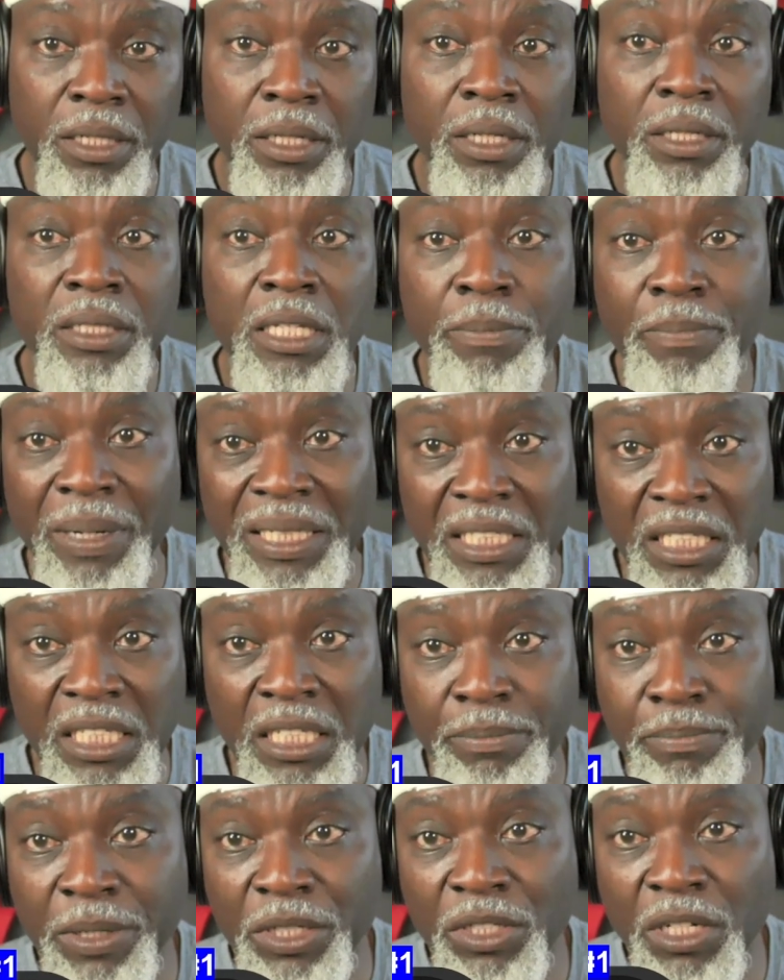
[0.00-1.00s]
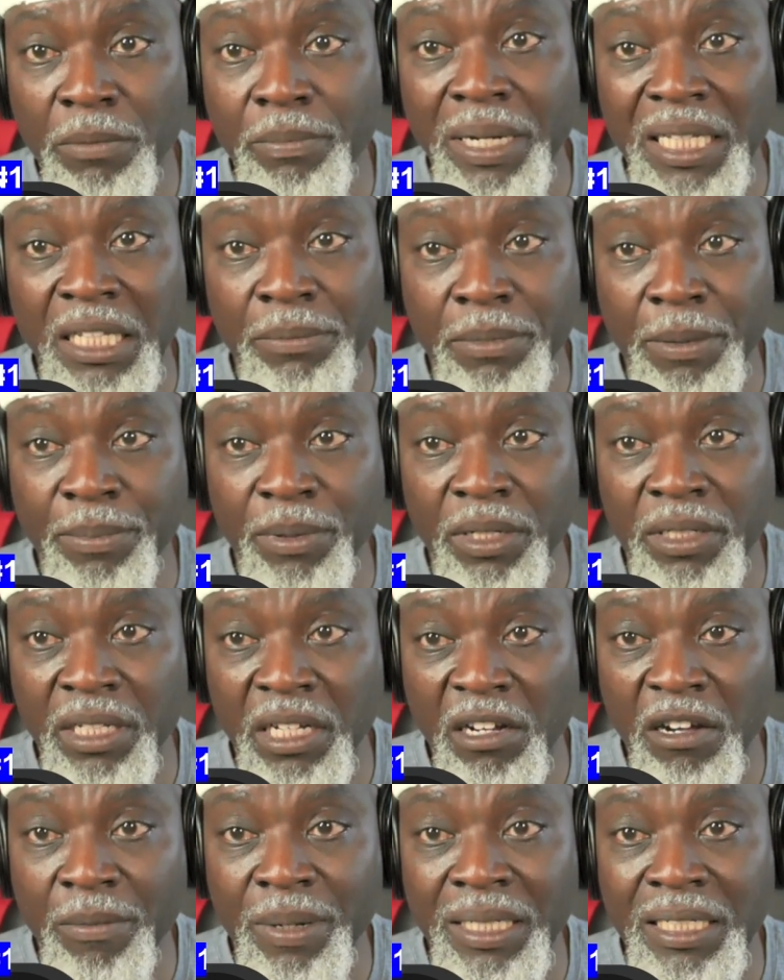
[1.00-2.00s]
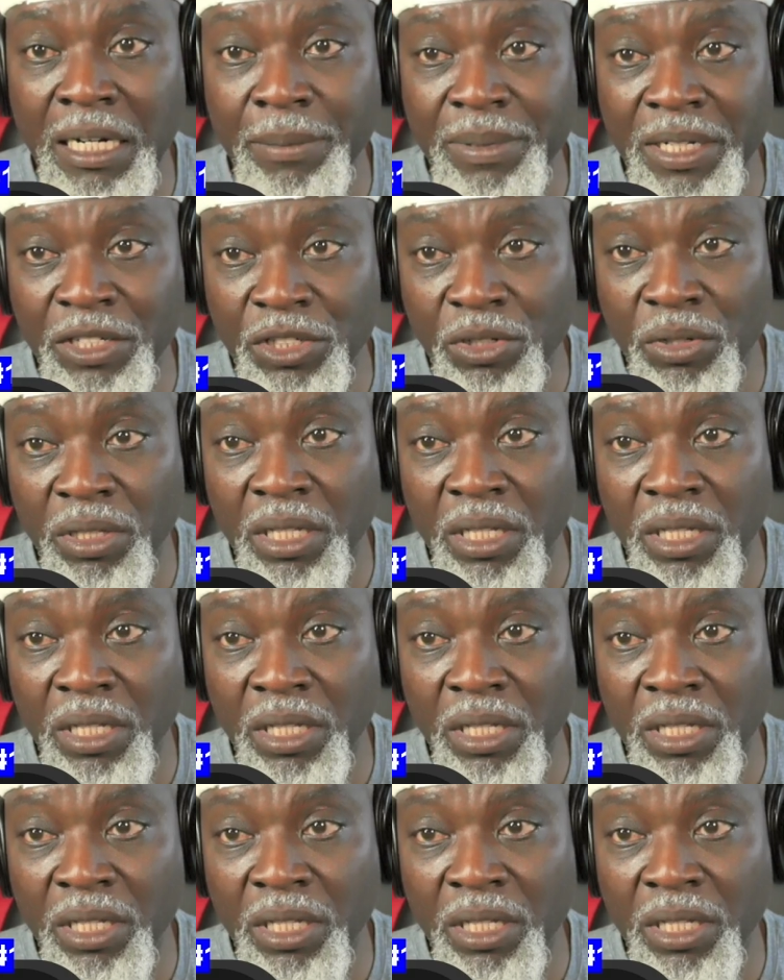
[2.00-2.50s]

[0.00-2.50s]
the participation by the people in the government shall be ensured